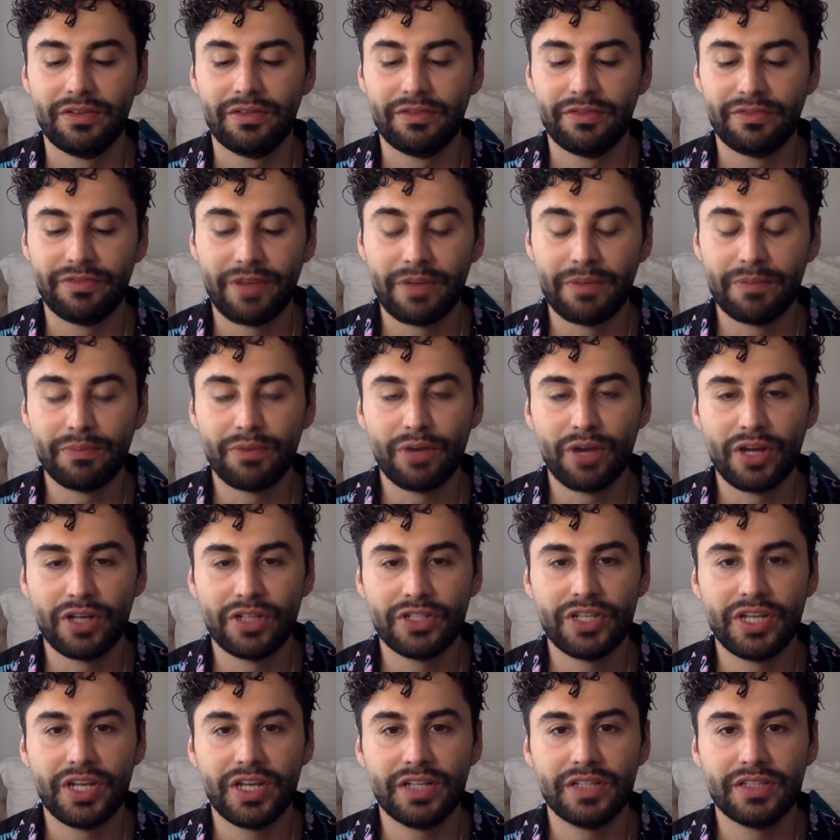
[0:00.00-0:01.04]
fun
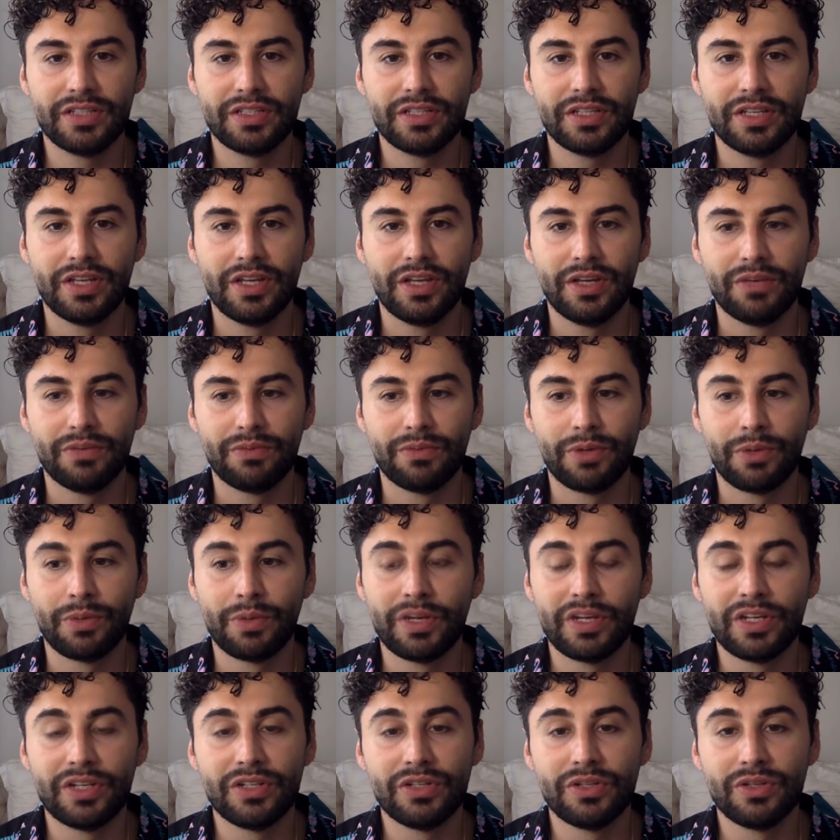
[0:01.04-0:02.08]
project where we
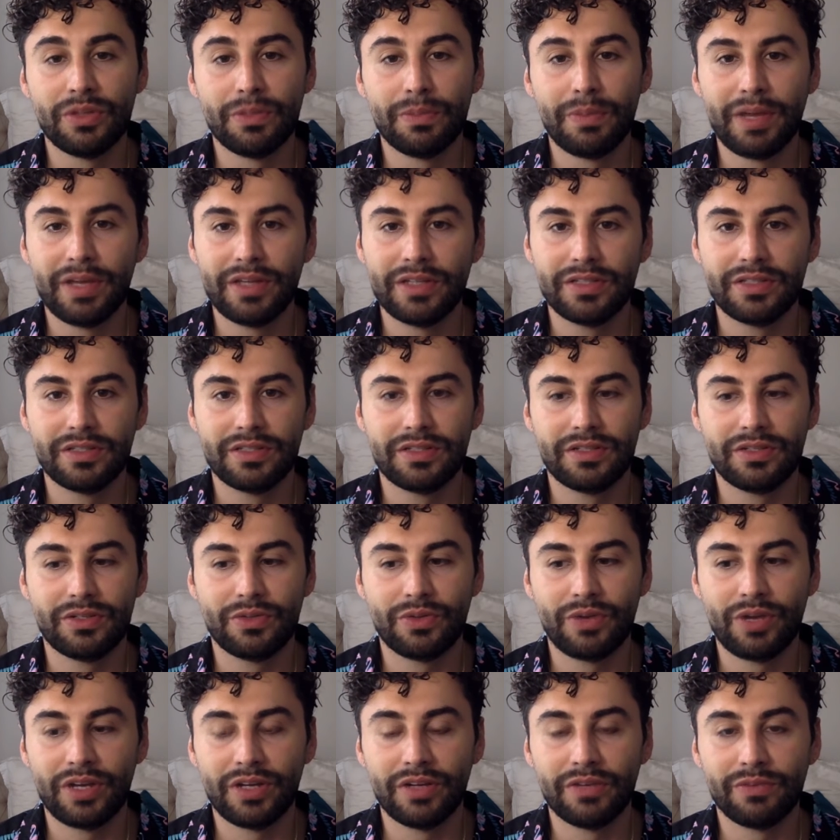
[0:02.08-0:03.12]
can do the best
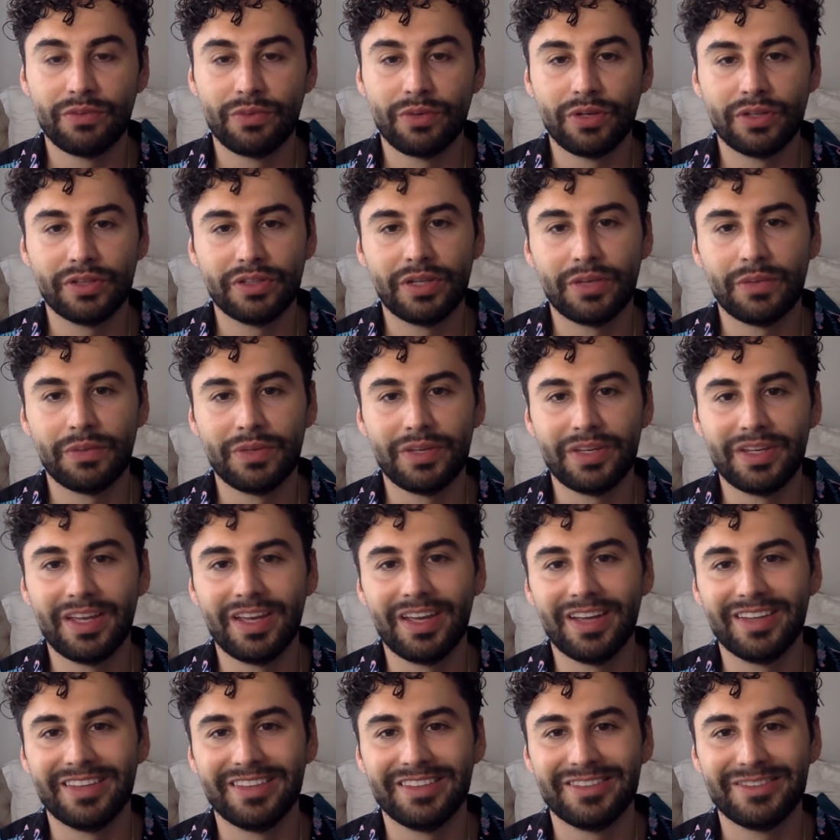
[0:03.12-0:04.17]
creative work that we
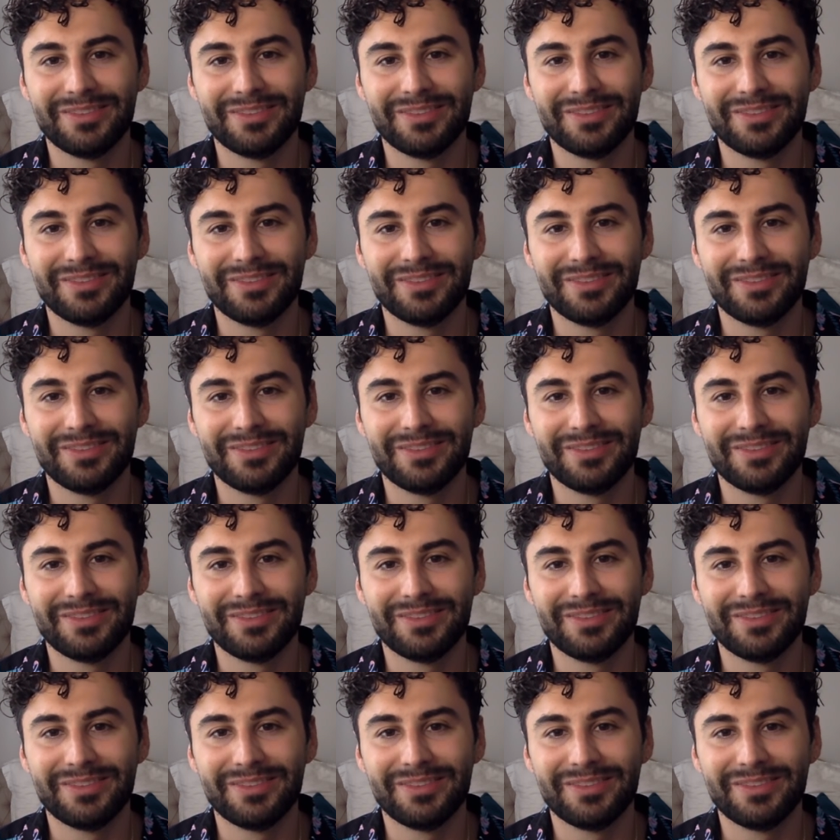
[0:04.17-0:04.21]
can.